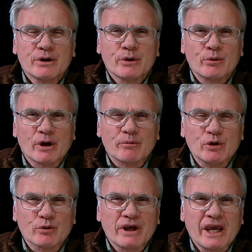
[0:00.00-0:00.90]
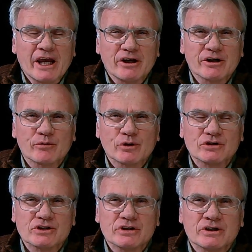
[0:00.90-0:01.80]
Red Butte Canyon, which
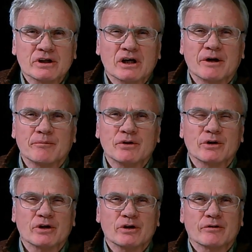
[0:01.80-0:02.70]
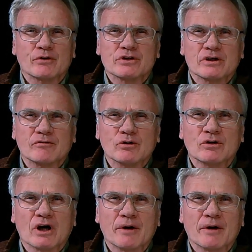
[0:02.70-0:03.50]
is near the University of Utah.